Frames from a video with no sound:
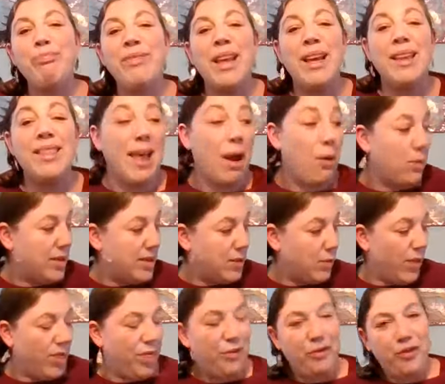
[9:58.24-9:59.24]
That was
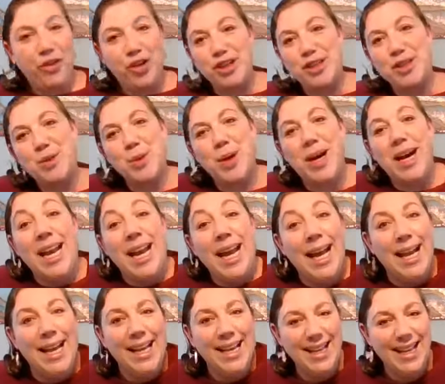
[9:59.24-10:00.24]
with the first one.
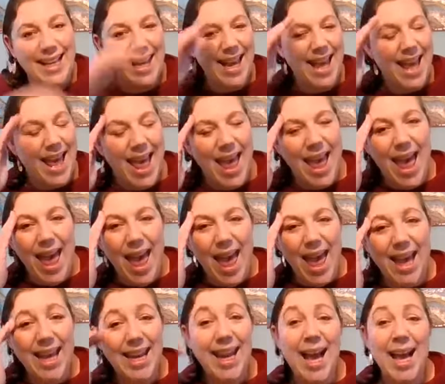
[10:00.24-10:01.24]

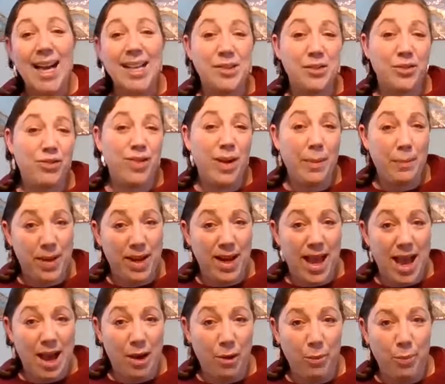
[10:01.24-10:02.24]
And I had to rip it
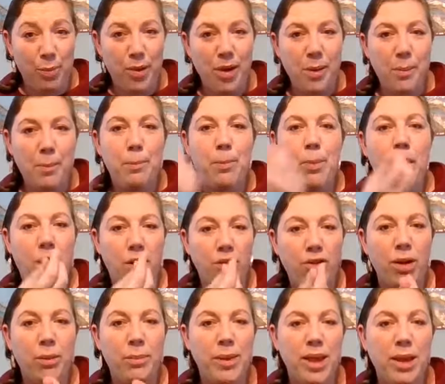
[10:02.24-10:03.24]
out. But
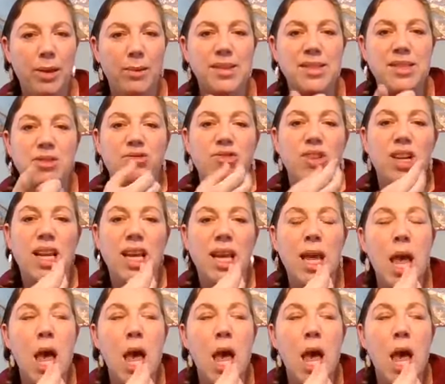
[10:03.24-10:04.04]
Barami is a really